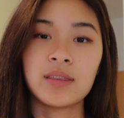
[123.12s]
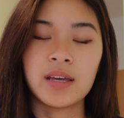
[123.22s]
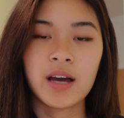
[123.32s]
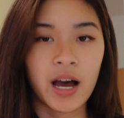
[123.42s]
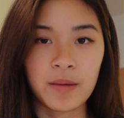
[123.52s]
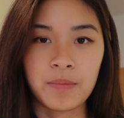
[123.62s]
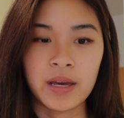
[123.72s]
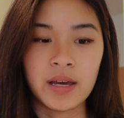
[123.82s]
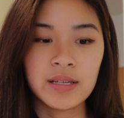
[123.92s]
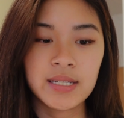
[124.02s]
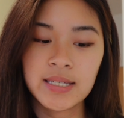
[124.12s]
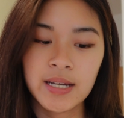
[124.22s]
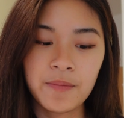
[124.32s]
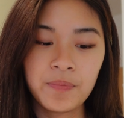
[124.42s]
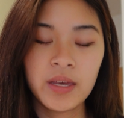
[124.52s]
the IB
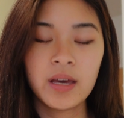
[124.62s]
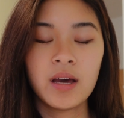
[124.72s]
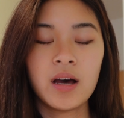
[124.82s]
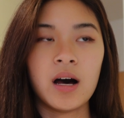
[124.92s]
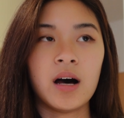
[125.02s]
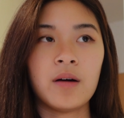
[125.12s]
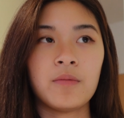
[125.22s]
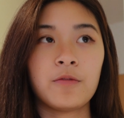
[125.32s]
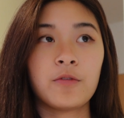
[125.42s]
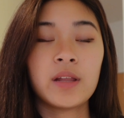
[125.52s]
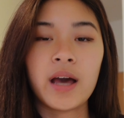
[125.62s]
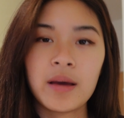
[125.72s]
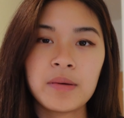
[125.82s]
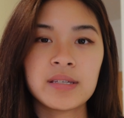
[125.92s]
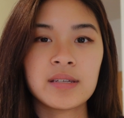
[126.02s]
system. For the
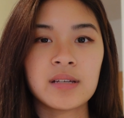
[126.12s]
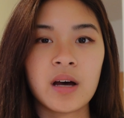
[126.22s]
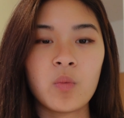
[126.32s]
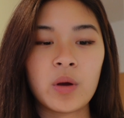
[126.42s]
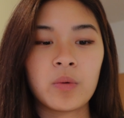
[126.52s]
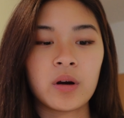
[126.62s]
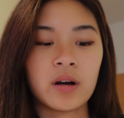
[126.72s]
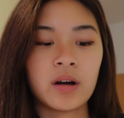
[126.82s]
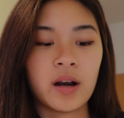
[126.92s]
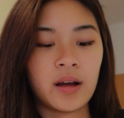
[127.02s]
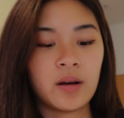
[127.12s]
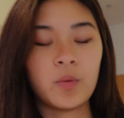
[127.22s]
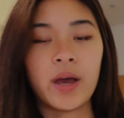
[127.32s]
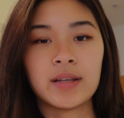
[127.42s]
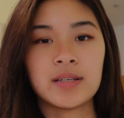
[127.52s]
IB system, we
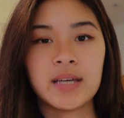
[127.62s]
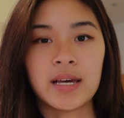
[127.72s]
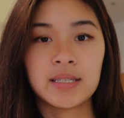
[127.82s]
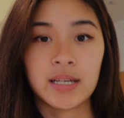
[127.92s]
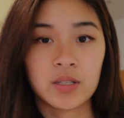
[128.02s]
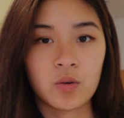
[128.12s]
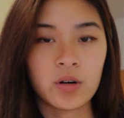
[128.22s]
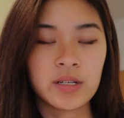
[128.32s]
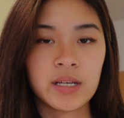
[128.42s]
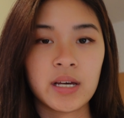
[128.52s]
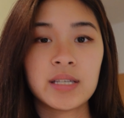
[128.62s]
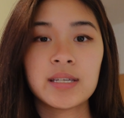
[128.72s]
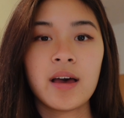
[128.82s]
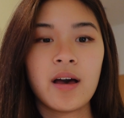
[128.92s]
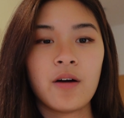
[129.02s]
had to take 6 courses,
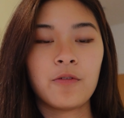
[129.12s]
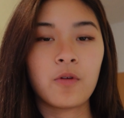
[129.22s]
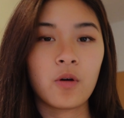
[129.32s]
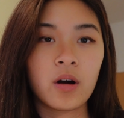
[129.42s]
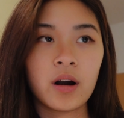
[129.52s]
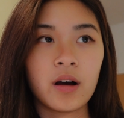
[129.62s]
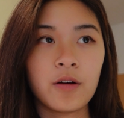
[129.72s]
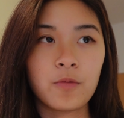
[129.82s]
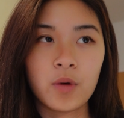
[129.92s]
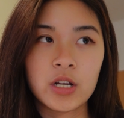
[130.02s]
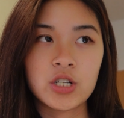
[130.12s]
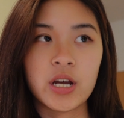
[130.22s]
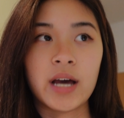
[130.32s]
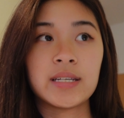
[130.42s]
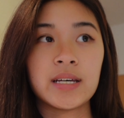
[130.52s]
4 of which
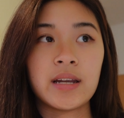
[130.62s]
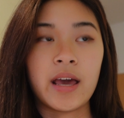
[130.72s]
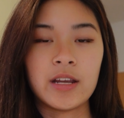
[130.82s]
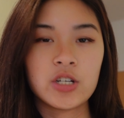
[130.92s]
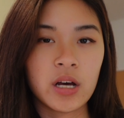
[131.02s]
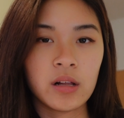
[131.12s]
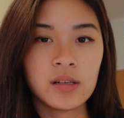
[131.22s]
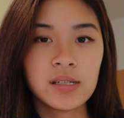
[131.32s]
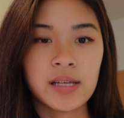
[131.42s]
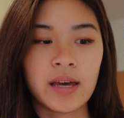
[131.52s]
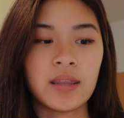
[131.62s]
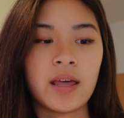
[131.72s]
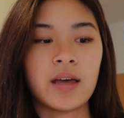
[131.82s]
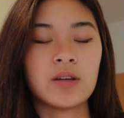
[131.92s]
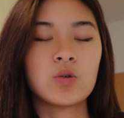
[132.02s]
I did HLs, and
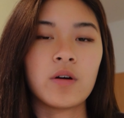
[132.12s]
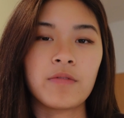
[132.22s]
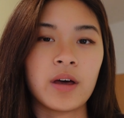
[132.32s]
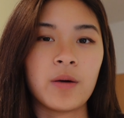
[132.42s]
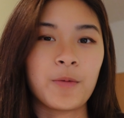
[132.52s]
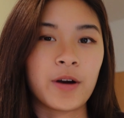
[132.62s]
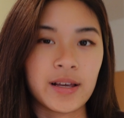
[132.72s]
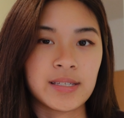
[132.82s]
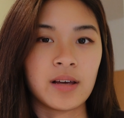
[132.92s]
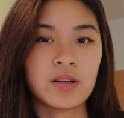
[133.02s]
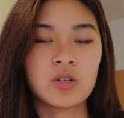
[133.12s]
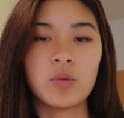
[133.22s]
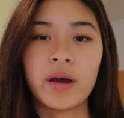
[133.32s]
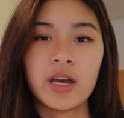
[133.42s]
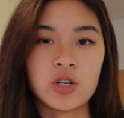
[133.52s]
then 2 of them were SLs. So
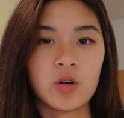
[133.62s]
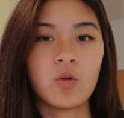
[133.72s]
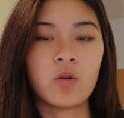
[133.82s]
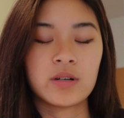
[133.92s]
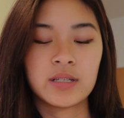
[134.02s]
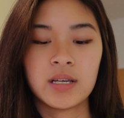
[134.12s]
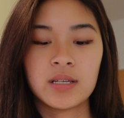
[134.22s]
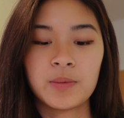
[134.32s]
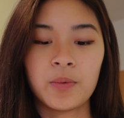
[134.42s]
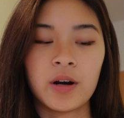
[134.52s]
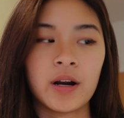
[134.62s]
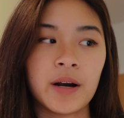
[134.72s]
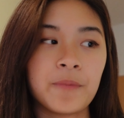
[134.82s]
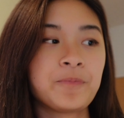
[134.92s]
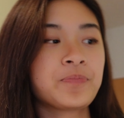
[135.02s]
my HL courses were